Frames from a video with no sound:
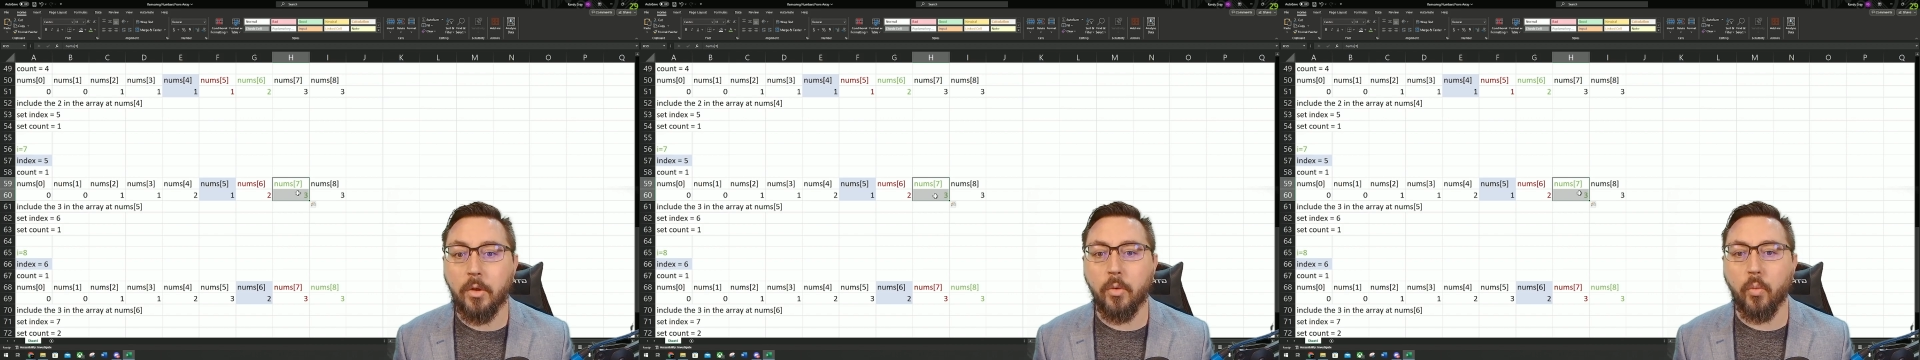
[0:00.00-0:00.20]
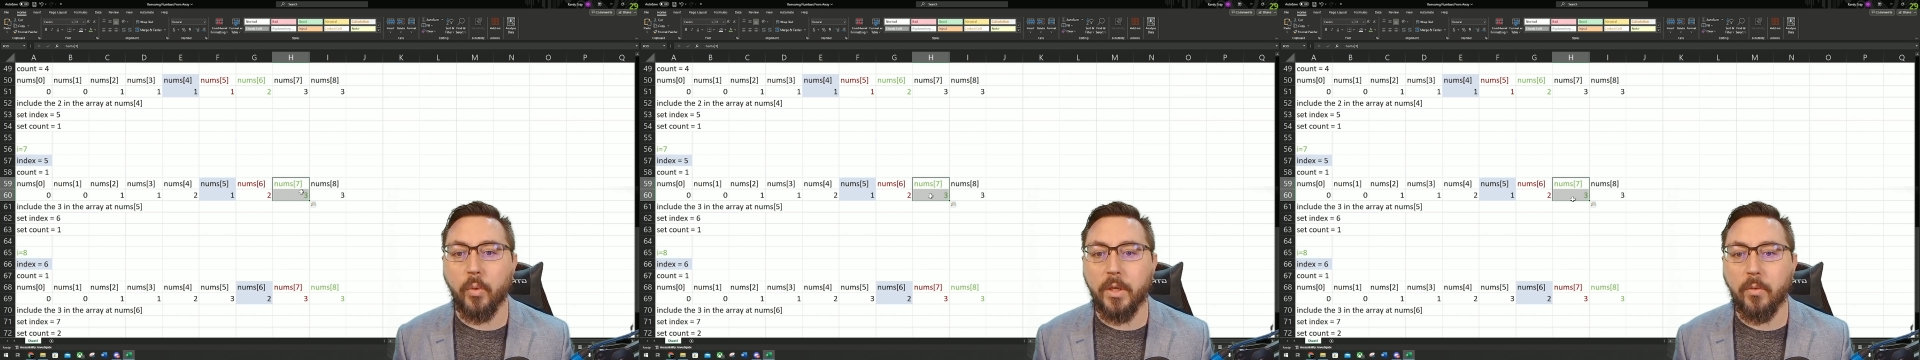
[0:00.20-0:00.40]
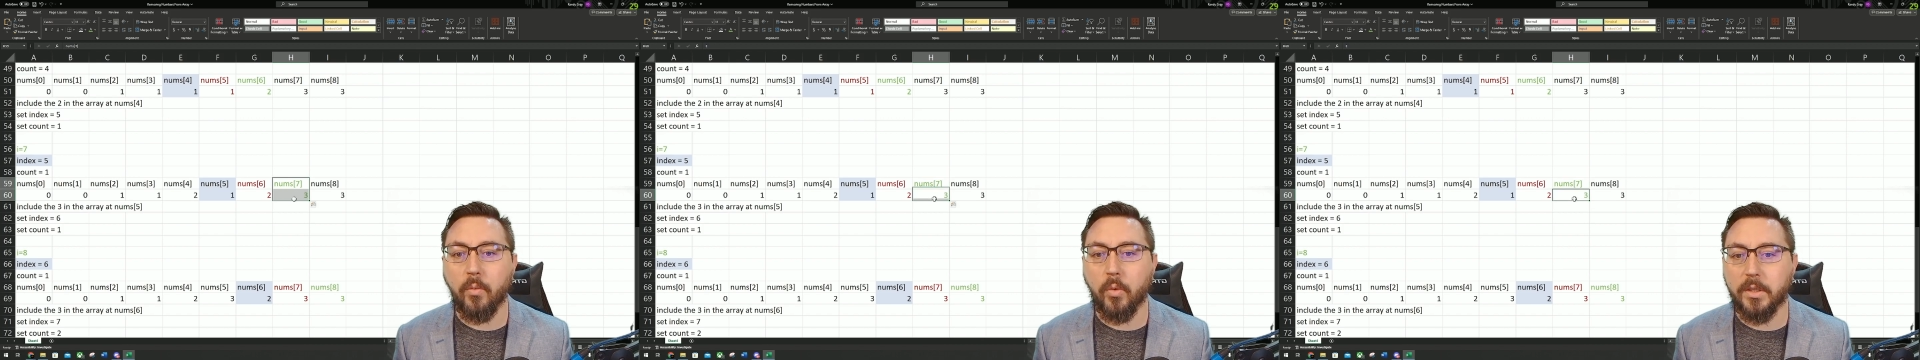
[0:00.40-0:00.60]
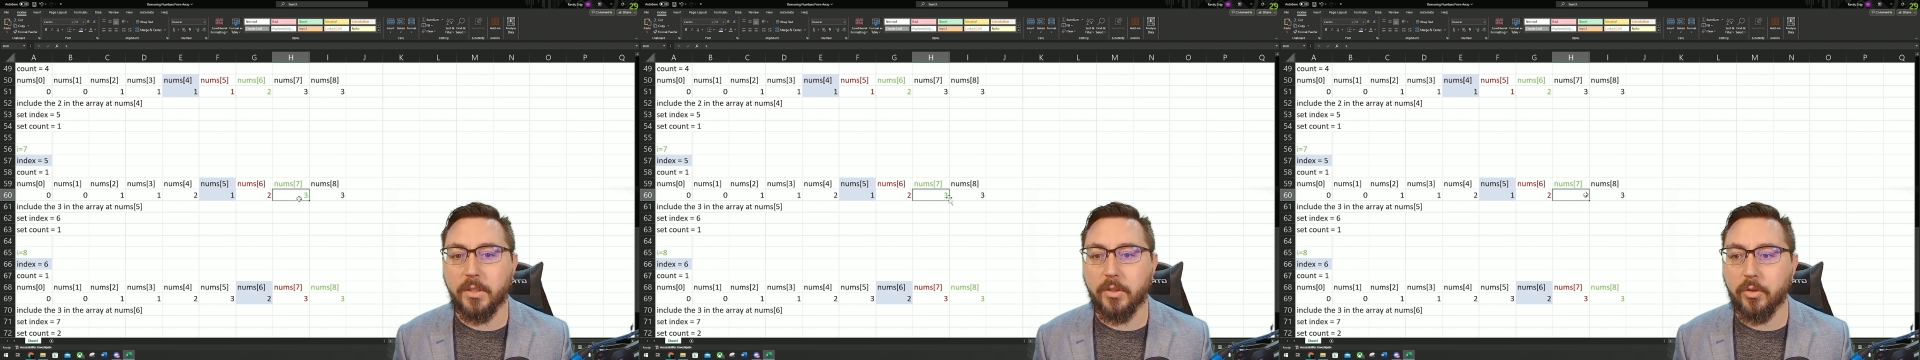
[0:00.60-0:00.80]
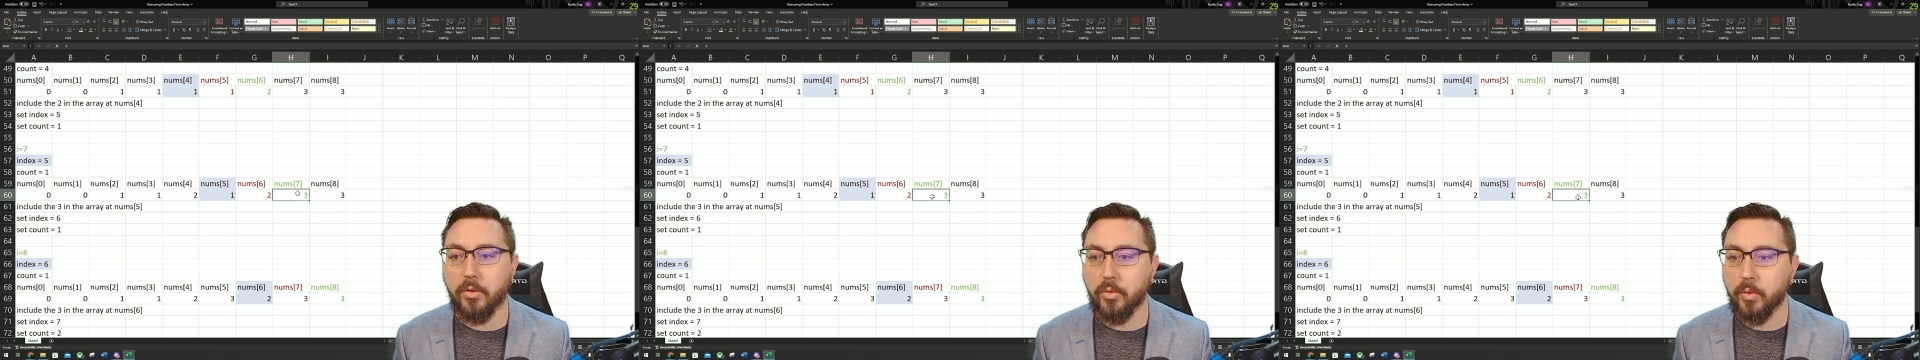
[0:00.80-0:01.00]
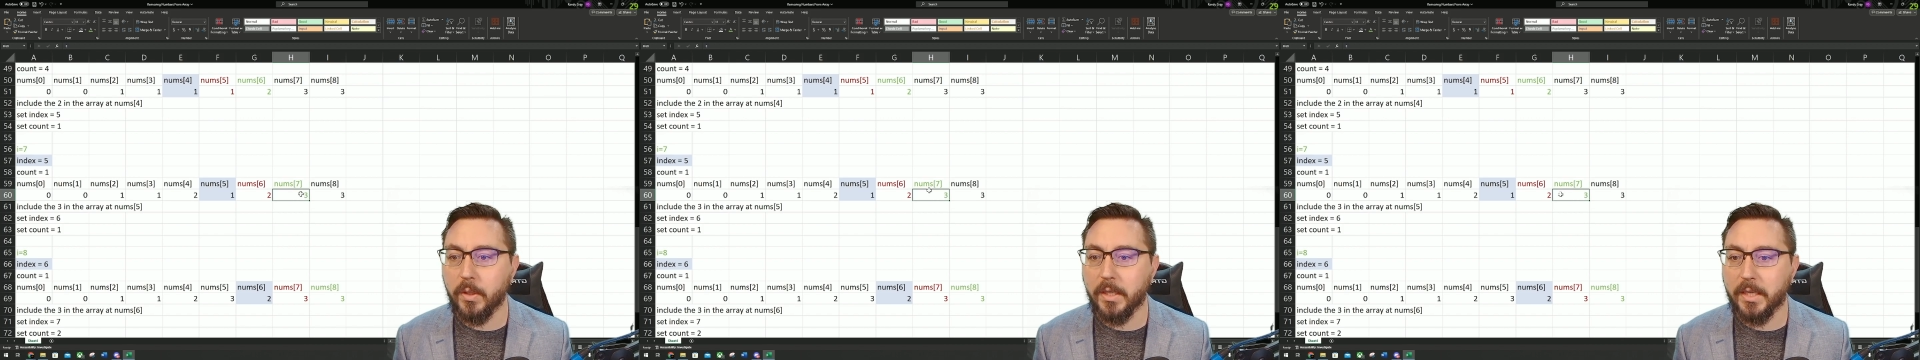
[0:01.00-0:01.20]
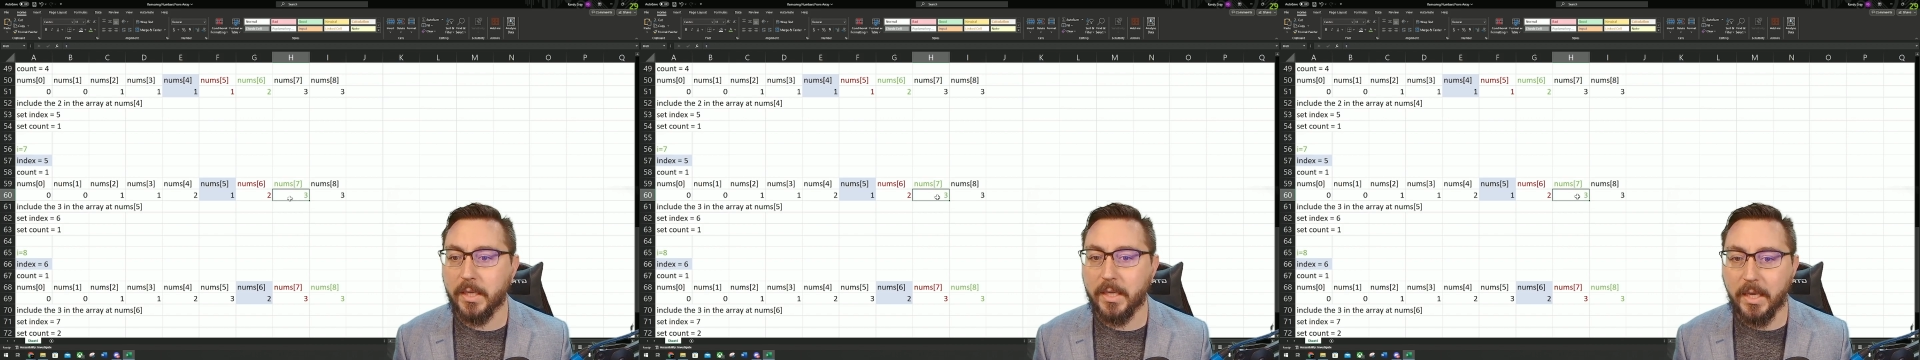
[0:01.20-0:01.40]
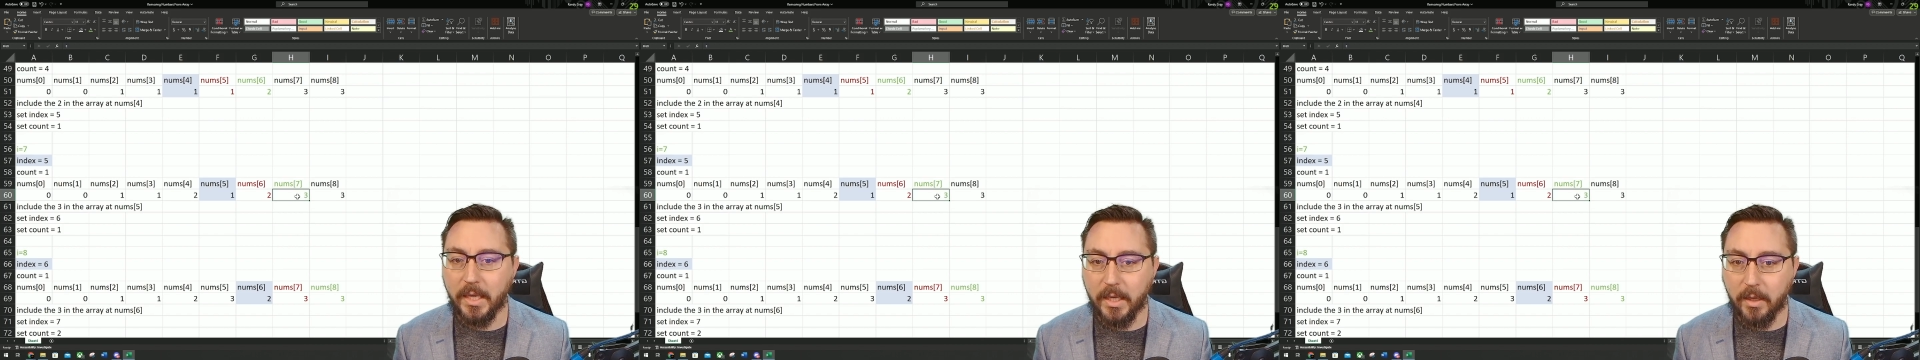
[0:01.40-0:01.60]
We want to
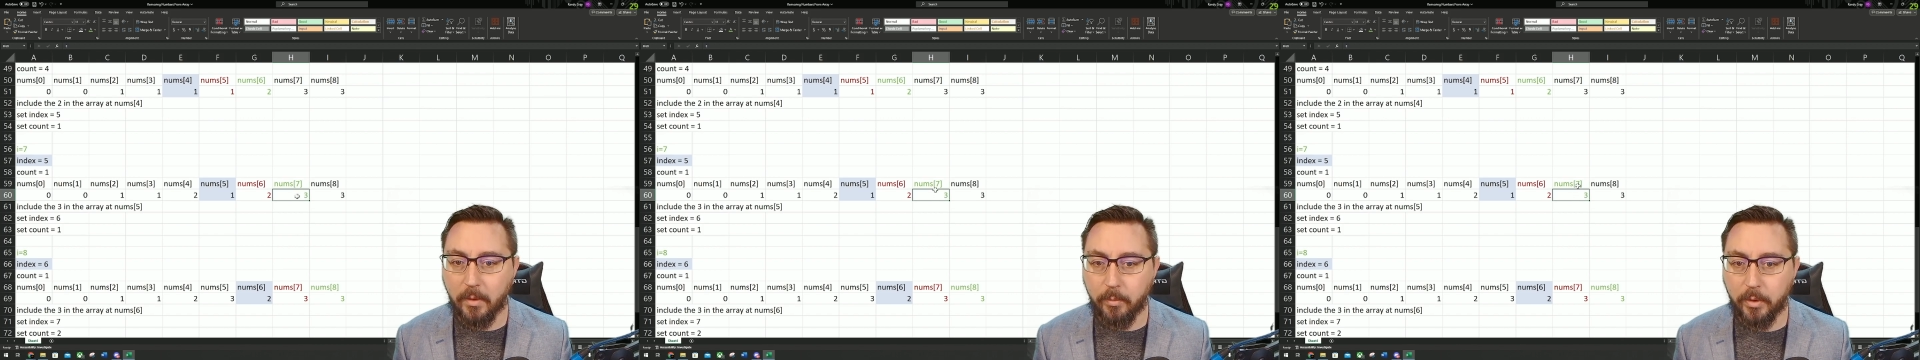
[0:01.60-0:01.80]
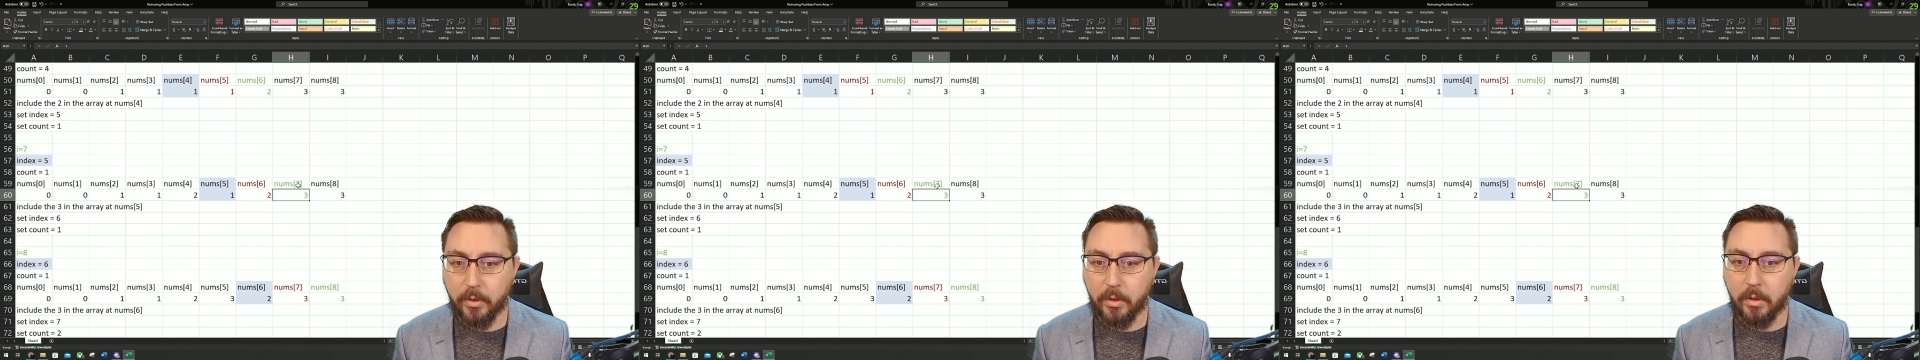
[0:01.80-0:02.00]
keep